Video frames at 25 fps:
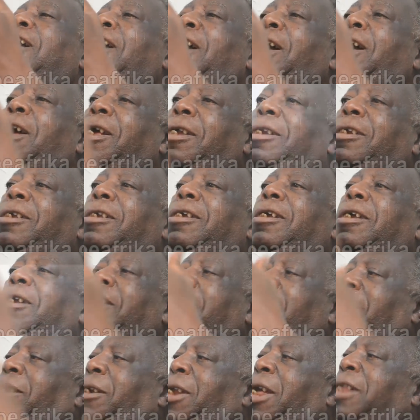and
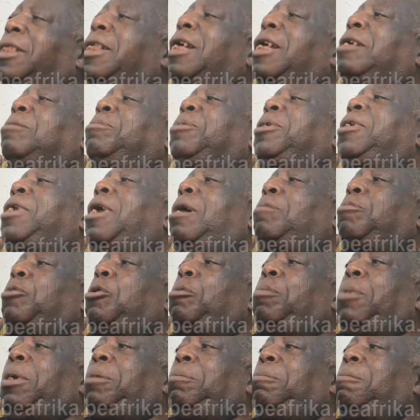that has been a
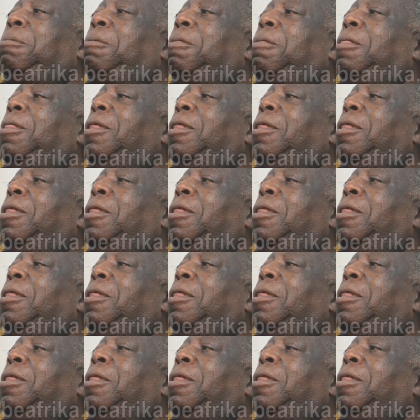problem.